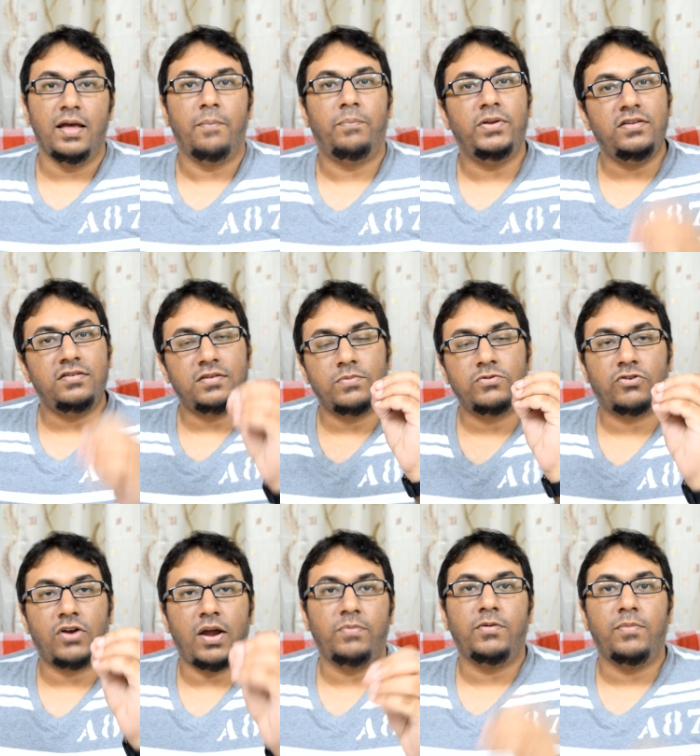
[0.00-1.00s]
Please
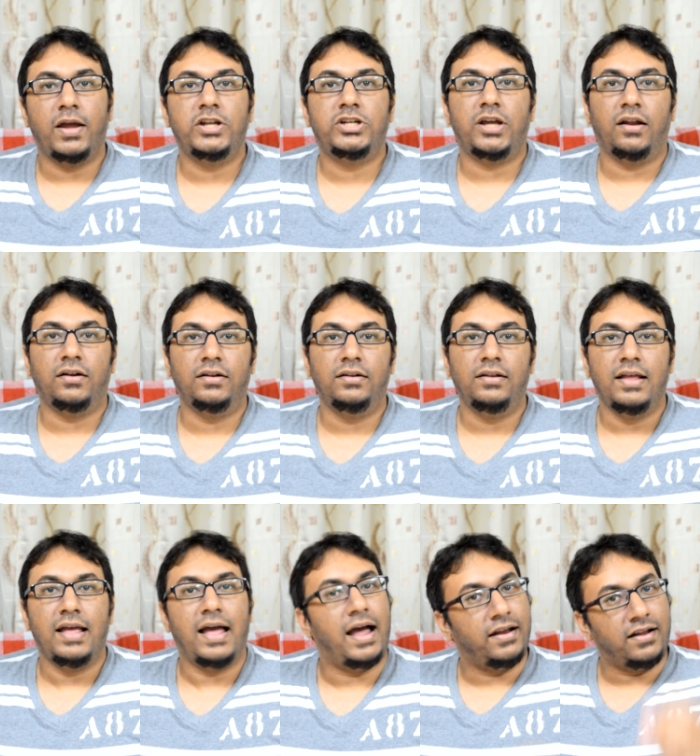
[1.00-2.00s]
subscribe to my channel
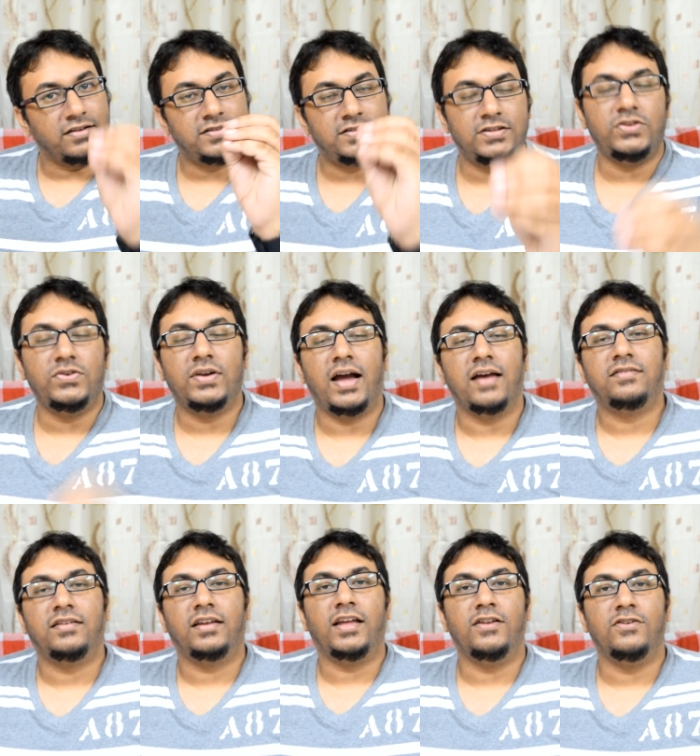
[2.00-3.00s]
and I'll see you guys
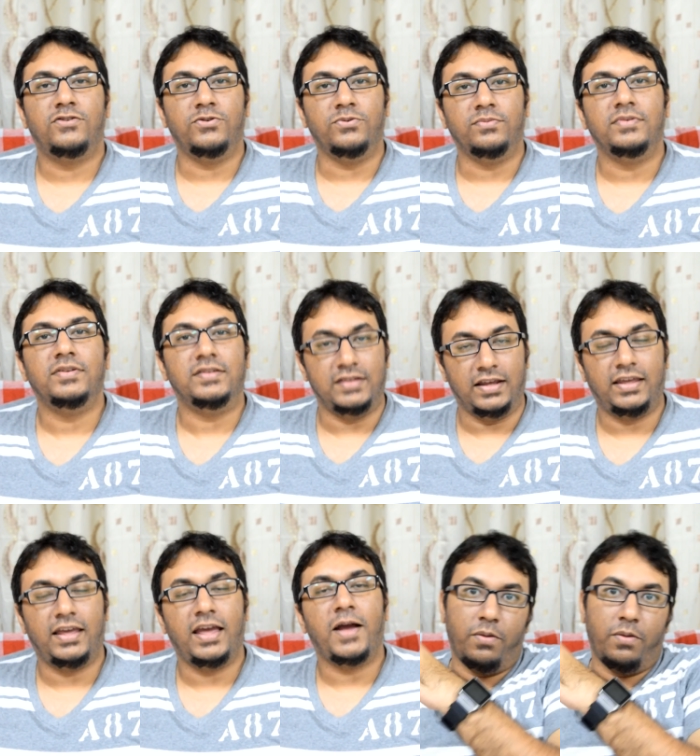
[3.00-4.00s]
again soon. Take care.